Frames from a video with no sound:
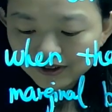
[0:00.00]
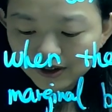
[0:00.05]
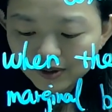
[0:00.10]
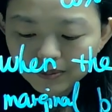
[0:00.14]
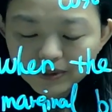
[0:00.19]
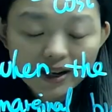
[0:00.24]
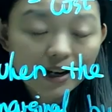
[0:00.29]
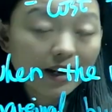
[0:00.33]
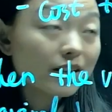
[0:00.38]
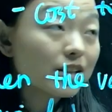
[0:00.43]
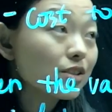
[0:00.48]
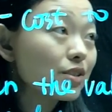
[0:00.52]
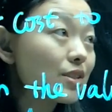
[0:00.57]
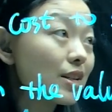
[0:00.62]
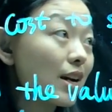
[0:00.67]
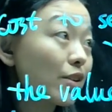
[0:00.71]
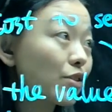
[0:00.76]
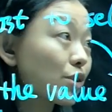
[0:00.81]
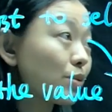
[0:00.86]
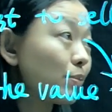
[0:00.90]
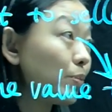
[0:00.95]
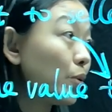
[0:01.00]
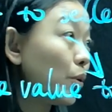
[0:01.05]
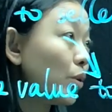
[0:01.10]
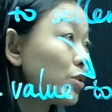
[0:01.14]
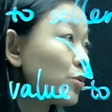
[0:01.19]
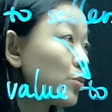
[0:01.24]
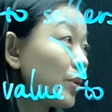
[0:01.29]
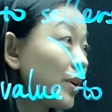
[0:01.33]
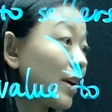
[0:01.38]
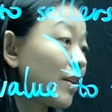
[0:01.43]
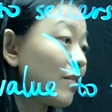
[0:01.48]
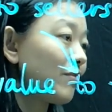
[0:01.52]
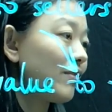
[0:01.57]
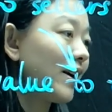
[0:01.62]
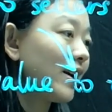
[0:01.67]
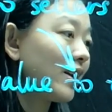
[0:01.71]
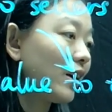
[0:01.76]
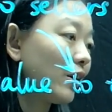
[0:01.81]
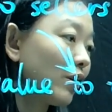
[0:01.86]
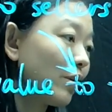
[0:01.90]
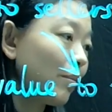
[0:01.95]
we can
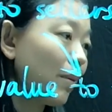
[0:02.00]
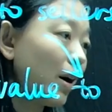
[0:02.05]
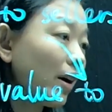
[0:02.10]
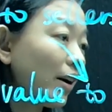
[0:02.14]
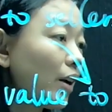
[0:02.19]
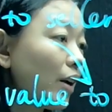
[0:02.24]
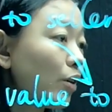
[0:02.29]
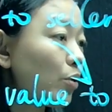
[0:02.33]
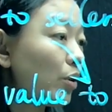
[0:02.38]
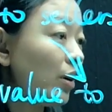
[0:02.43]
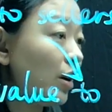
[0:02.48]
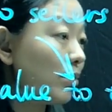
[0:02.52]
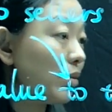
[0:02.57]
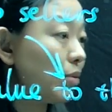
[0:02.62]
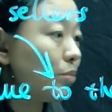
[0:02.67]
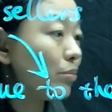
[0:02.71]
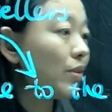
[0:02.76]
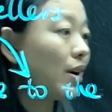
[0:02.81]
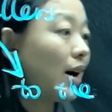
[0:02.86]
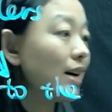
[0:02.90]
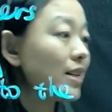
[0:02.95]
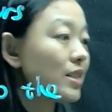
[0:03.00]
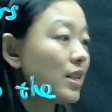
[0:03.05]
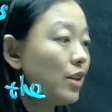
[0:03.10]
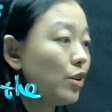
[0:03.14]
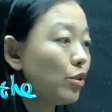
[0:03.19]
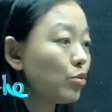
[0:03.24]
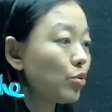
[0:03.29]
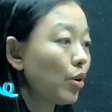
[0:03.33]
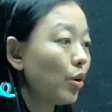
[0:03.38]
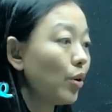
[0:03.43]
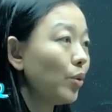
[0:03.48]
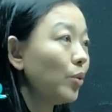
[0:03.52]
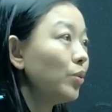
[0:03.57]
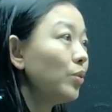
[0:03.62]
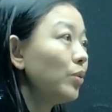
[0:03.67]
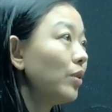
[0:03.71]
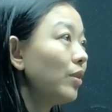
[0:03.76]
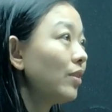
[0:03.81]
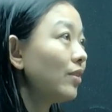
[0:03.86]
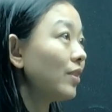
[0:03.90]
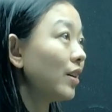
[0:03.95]
find out the market equilibrium price
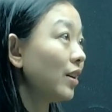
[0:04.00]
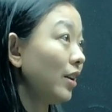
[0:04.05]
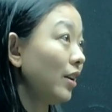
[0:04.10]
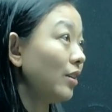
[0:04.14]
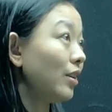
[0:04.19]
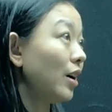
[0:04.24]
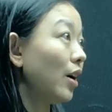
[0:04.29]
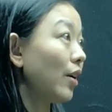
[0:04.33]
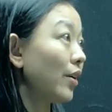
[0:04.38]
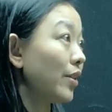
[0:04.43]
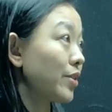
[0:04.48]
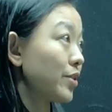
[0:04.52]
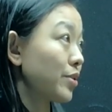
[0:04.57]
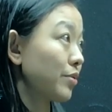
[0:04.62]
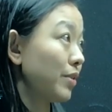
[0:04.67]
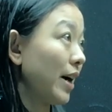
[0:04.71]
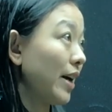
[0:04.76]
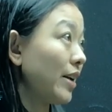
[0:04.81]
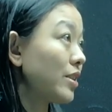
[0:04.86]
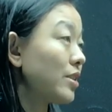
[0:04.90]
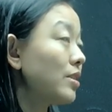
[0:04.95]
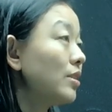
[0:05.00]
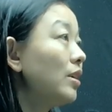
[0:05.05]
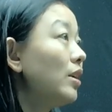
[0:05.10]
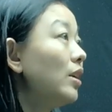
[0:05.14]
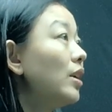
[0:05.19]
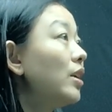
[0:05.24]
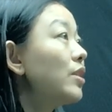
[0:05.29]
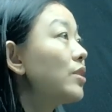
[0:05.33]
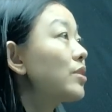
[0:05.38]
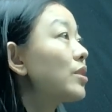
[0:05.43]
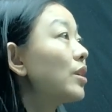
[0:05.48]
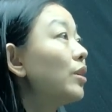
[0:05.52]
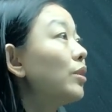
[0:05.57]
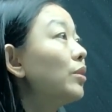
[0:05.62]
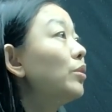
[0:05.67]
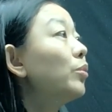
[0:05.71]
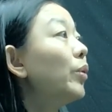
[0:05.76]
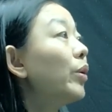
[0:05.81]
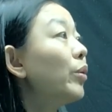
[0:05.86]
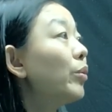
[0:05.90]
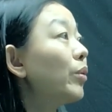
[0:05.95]
equal $30, right?
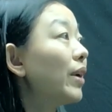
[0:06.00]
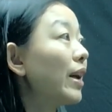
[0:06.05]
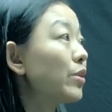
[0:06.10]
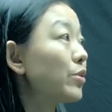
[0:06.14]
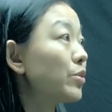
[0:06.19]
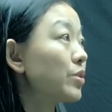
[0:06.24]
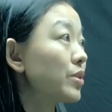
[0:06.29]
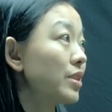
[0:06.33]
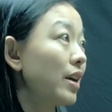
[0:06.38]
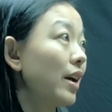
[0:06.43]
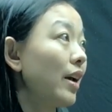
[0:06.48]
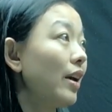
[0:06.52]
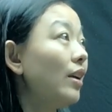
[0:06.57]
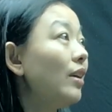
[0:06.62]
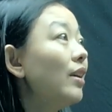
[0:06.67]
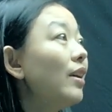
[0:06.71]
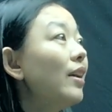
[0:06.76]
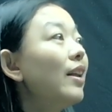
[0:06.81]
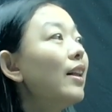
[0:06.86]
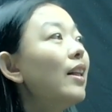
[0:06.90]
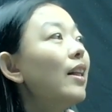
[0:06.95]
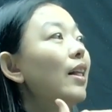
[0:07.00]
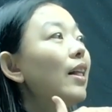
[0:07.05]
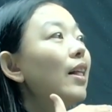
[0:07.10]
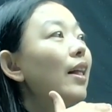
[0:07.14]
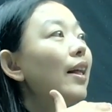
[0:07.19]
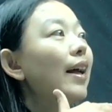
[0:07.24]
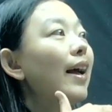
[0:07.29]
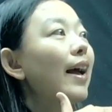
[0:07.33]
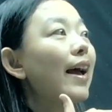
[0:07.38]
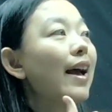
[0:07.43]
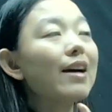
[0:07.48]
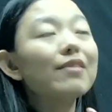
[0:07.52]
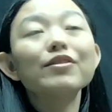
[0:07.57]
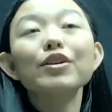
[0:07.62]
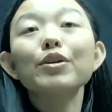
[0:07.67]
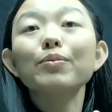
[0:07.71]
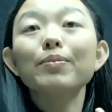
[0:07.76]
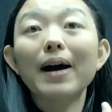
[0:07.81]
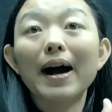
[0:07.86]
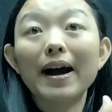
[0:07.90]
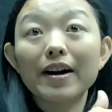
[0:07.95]
So we would like to say
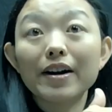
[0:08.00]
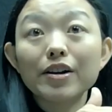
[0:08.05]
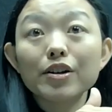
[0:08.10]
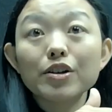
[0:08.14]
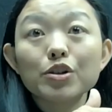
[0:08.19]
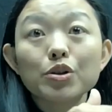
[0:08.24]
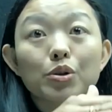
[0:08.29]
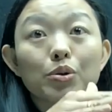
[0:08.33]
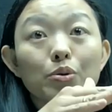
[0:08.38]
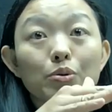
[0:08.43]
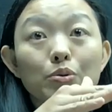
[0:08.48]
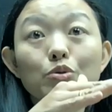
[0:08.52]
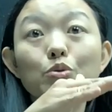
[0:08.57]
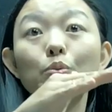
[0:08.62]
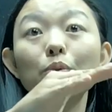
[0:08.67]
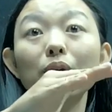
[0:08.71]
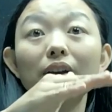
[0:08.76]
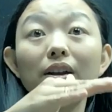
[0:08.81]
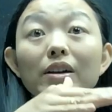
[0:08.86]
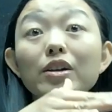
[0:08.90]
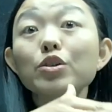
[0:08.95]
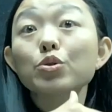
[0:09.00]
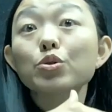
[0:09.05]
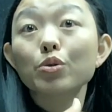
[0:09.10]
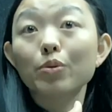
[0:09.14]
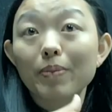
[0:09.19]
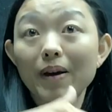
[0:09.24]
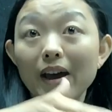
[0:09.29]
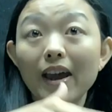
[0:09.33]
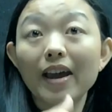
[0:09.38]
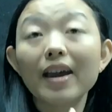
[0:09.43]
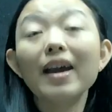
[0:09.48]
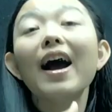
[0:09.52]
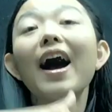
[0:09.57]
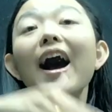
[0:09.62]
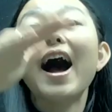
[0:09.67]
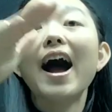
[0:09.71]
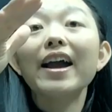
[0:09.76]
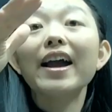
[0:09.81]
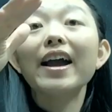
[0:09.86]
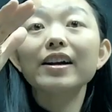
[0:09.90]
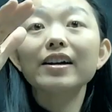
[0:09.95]
every buyers whose willingness to pay
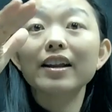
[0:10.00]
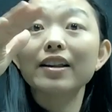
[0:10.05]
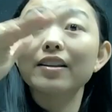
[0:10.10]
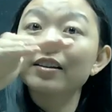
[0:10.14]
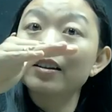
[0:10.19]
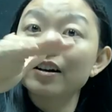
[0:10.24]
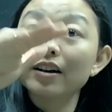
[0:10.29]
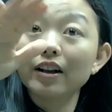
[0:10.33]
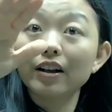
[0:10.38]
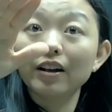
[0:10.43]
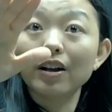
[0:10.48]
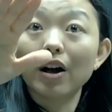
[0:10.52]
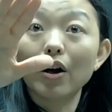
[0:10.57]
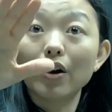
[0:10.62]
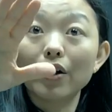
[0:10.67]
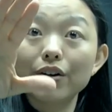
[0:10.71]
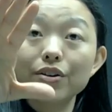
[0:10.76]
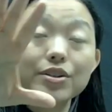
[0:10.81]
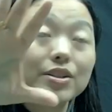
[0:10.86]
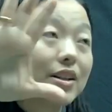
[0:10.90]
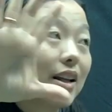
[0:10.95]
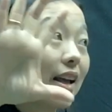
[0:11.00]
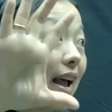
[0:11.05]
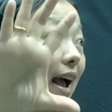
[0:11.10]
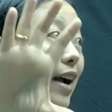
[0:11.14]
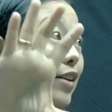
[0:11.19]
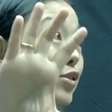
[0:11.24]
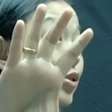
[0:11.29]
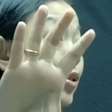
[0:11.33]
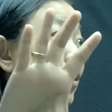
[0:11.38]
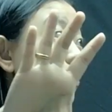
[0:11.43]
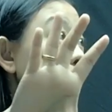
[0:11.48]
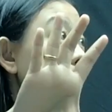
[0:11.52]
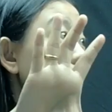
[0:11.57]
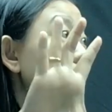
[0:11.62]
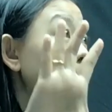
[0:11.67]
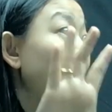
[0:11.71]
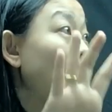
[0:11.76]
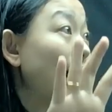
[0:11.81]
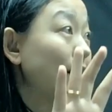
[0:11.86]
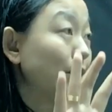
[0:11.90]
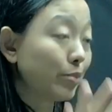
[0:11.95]
higher than $30, they actually will
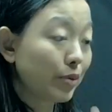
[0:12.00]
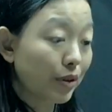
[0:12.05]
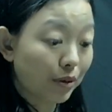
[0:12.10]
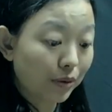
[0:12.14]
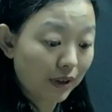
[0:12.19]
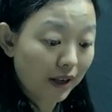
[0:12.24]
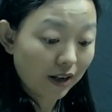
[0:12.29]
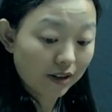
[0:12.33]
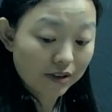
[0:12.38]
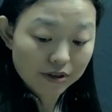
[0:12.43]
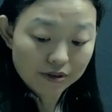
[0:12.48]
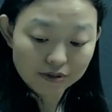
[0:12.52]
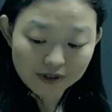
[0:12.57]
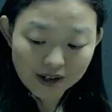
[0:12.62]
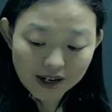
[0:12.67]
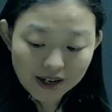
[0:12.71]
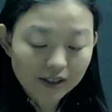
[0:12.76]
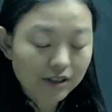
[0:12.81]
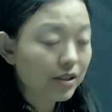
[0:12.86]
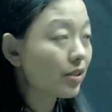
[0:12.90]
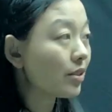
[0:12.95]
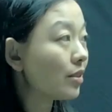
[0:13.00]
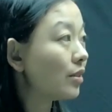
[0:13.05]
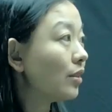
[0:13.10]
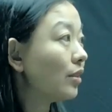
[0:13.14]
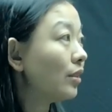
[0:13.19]
buy the product, right?